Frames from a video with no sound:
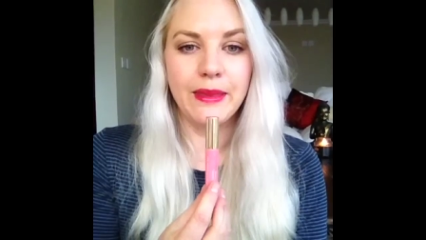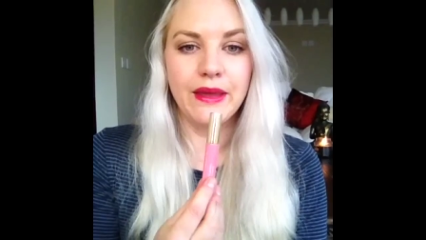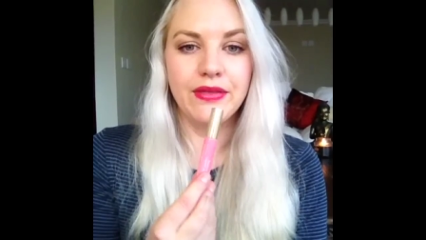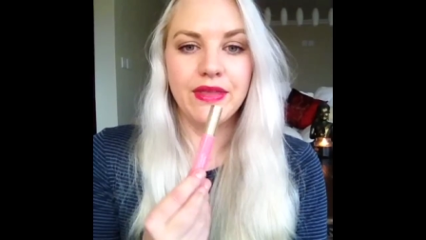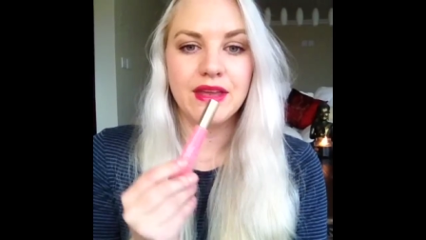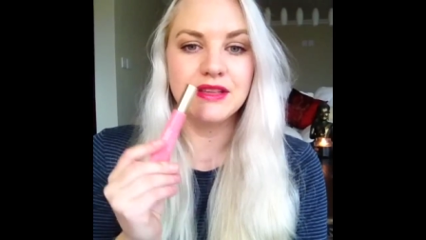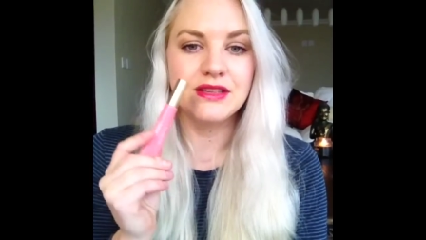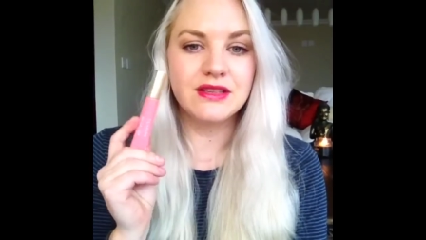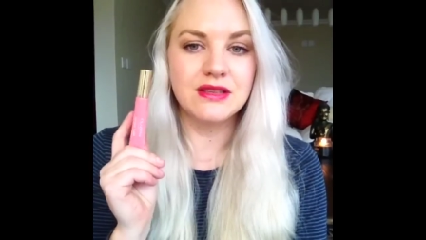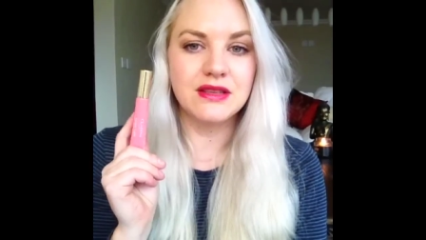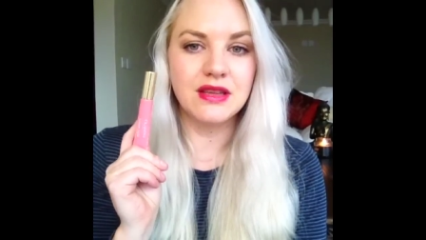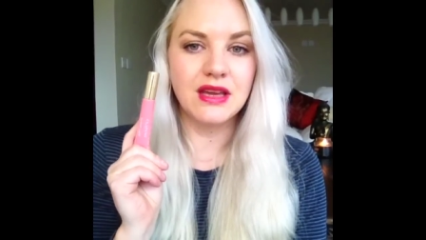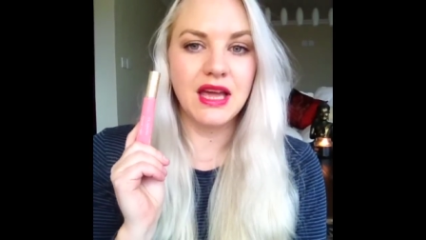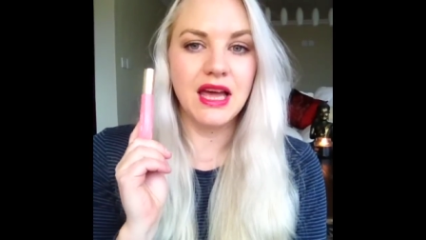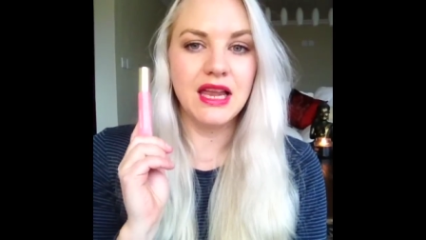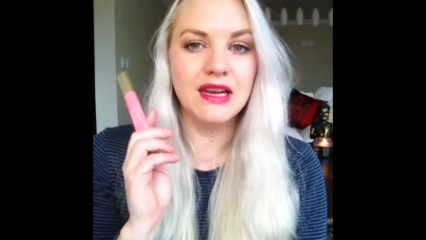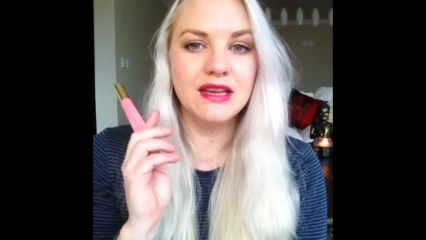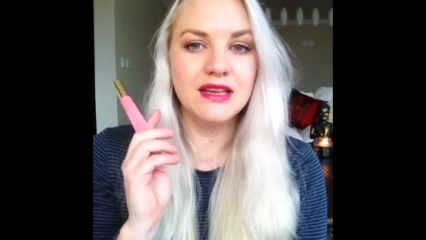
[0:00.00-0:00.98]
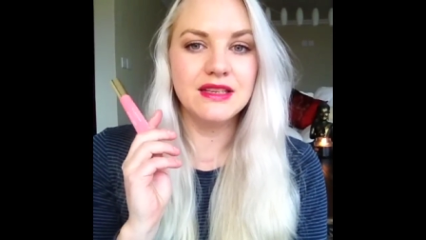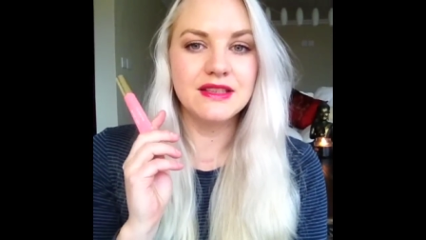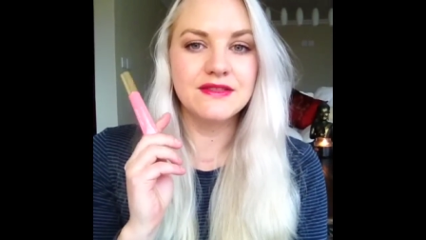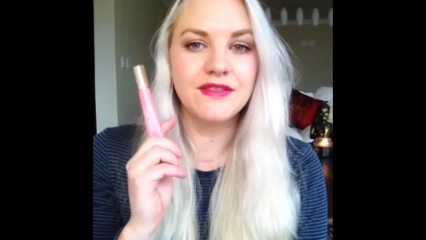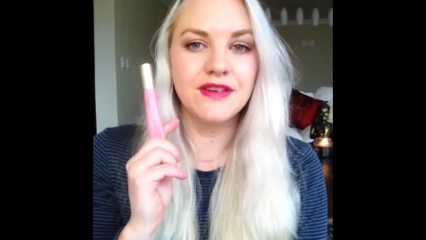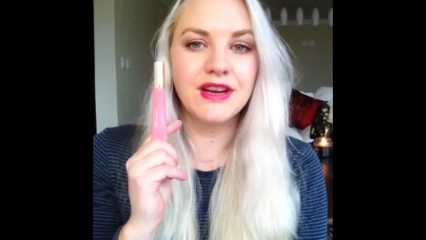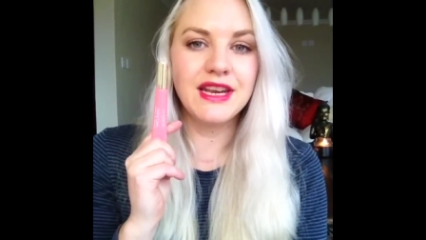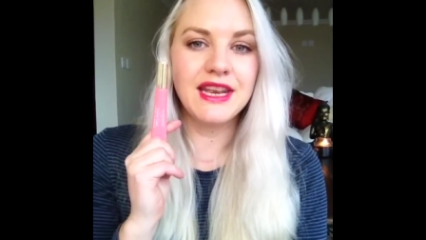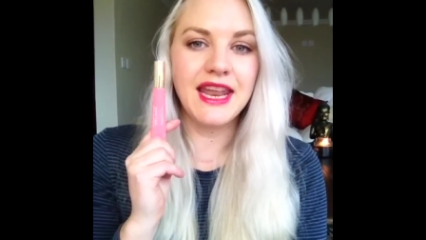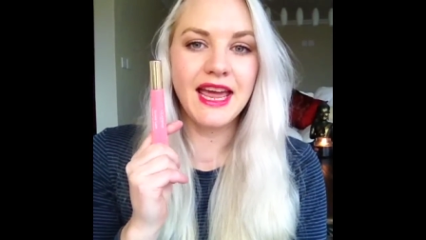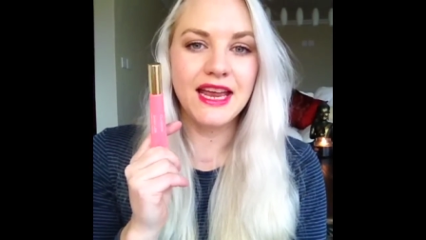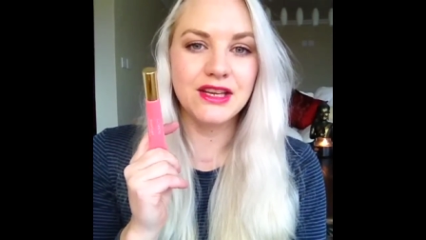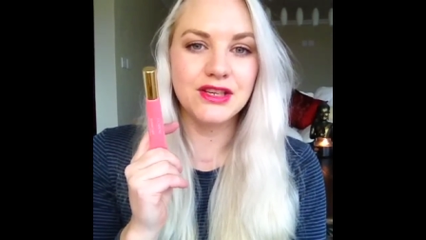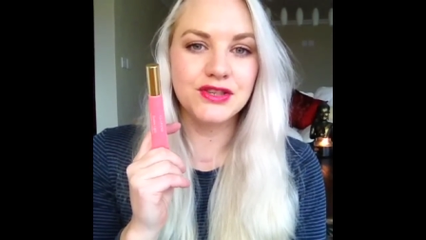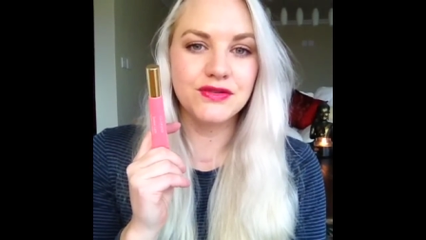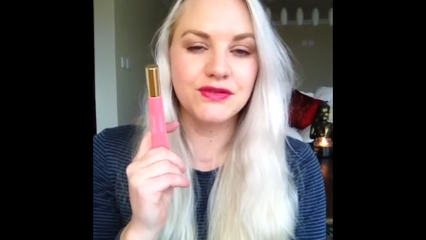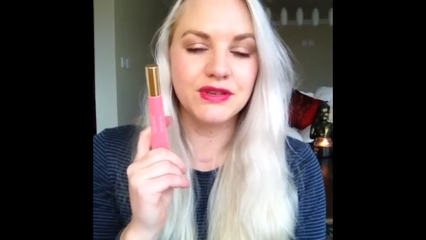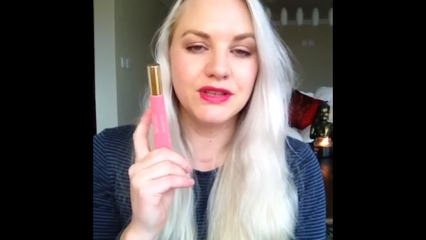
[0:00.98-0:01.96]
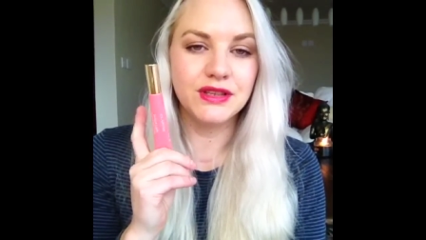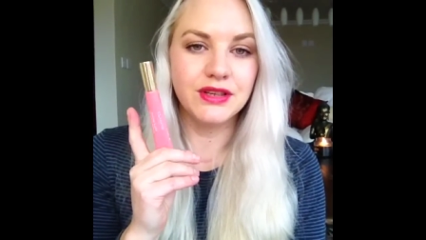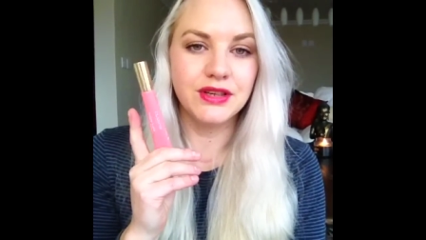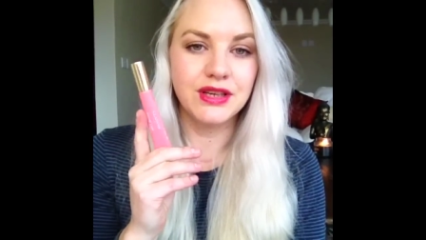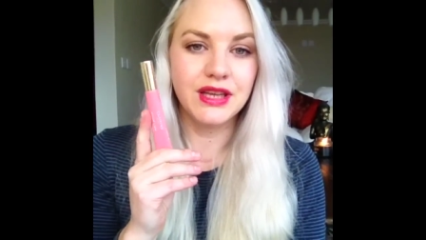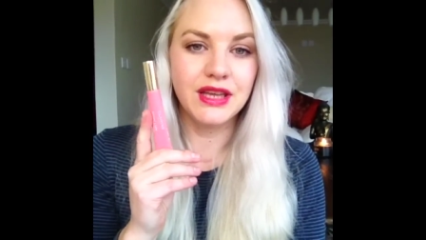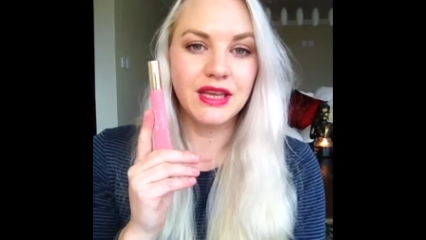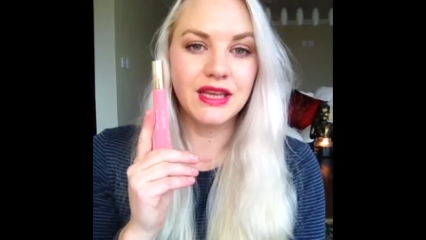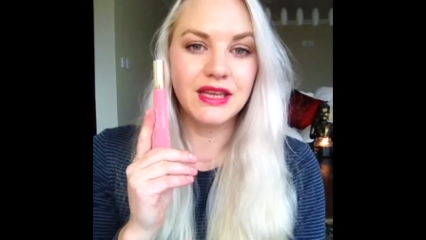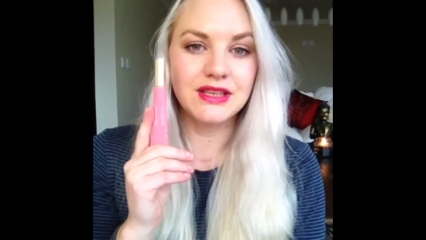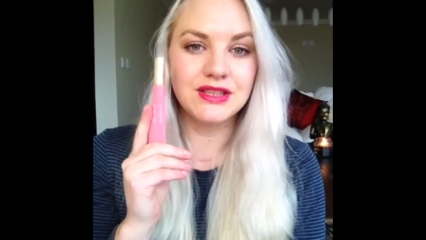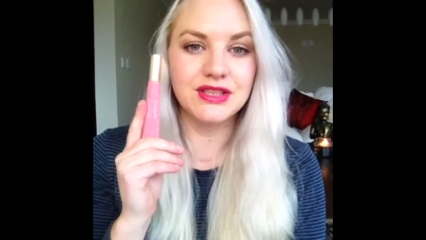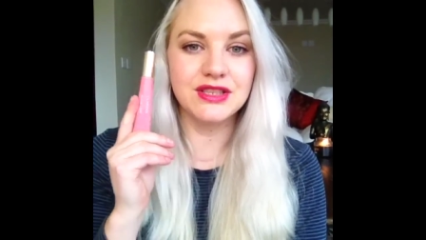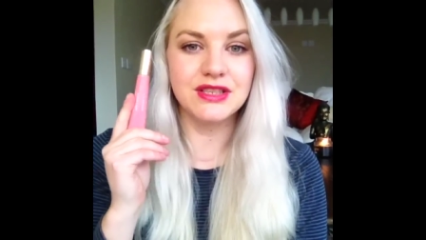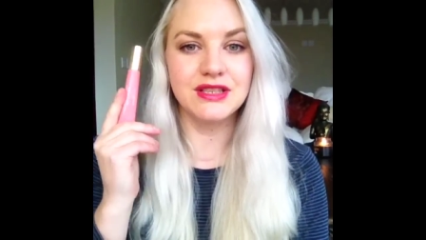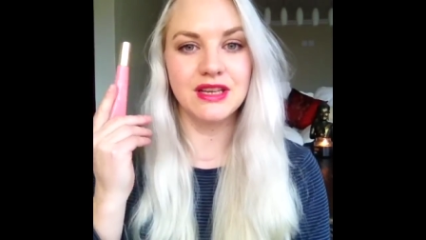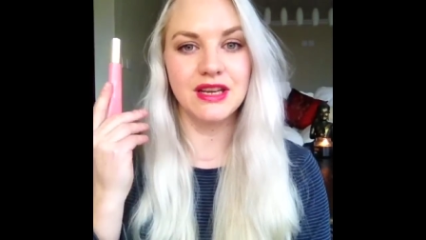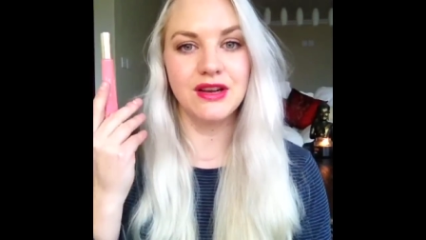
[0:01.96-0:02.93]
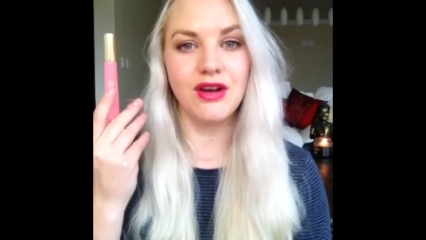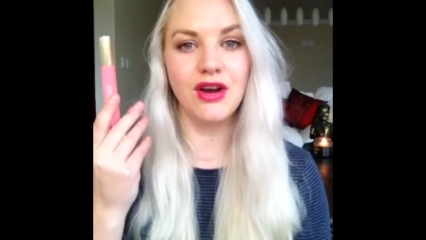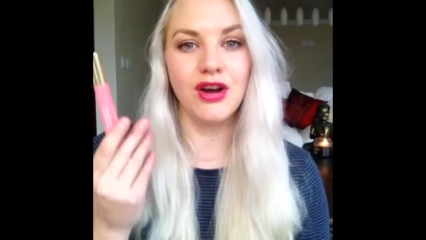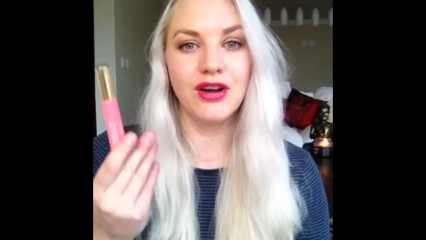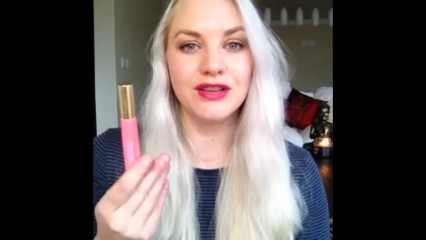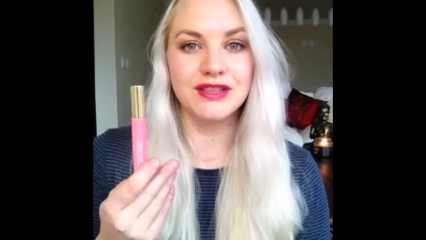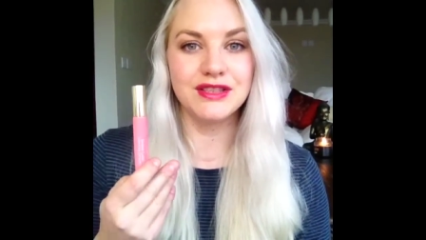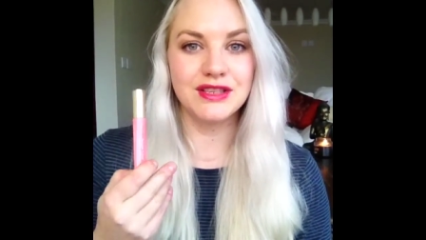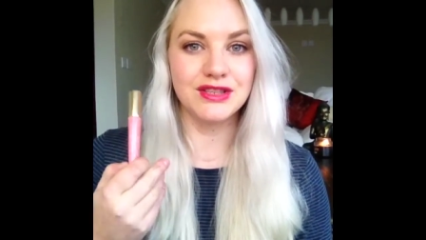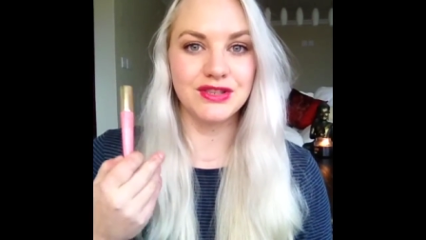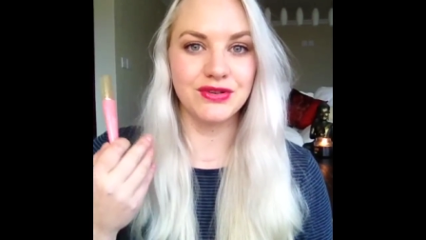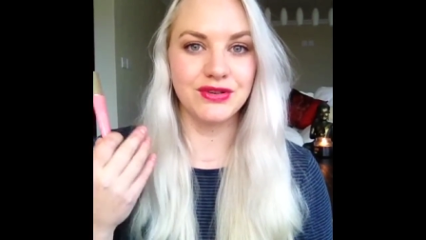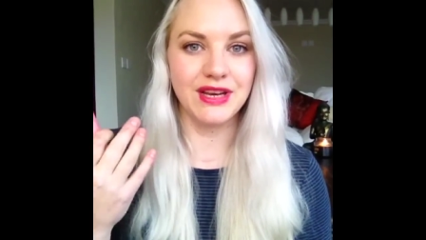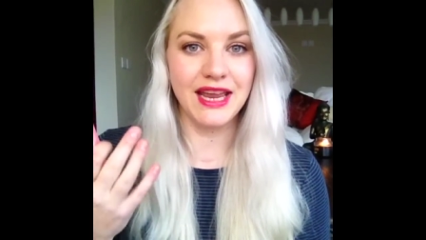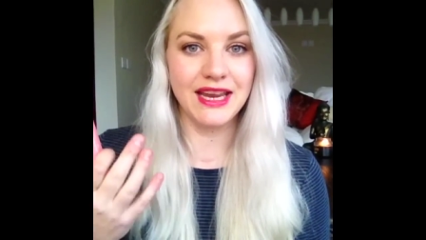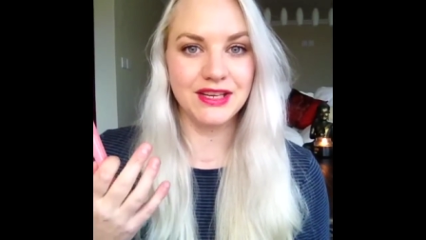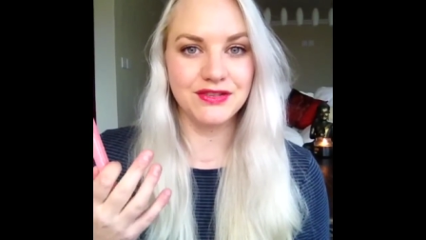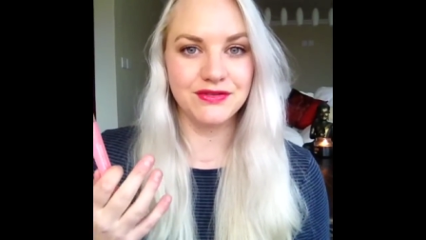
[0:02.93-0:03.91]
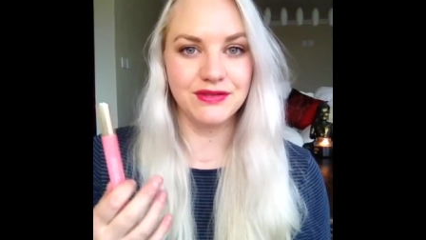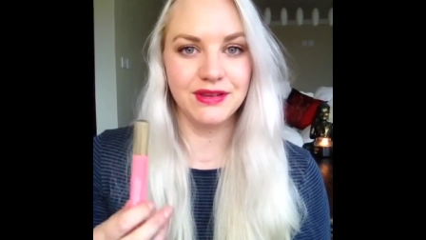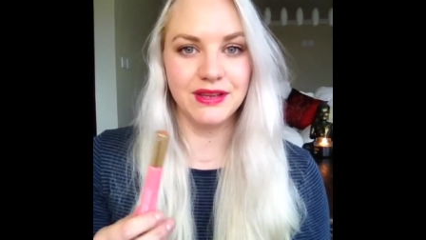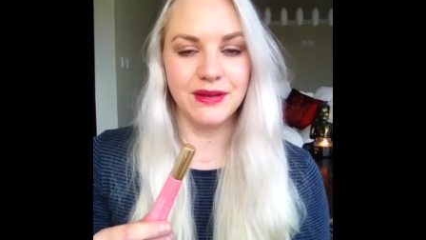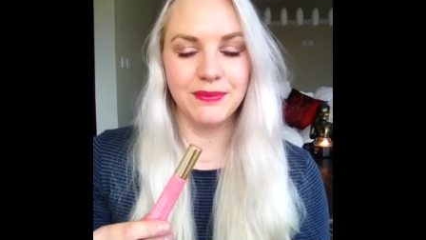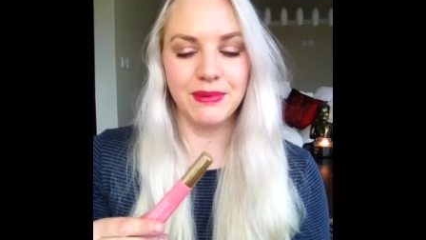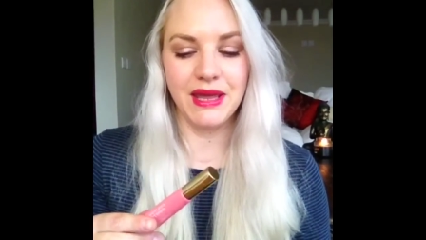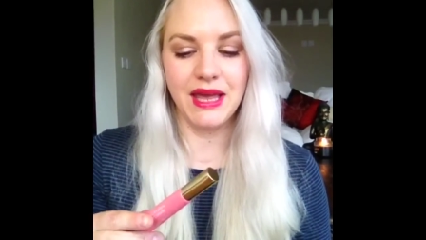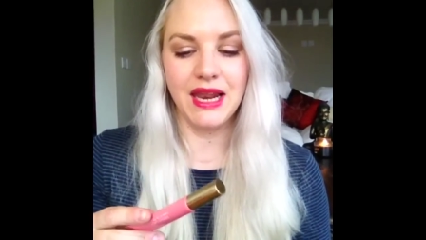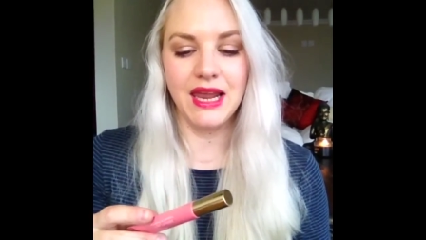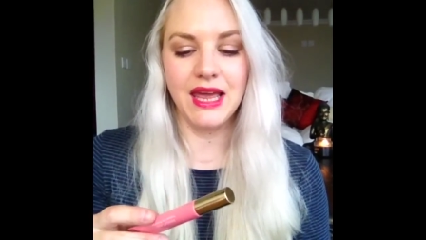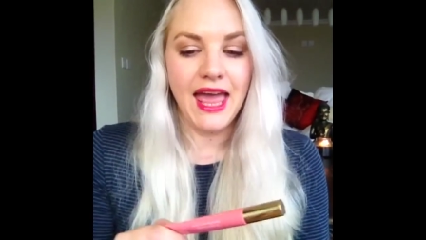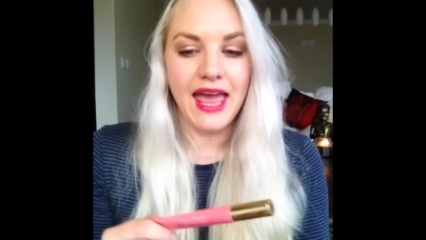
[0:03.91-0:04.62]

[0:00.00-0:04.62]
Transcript: The color is very natural looking and just enhances your natural lip color,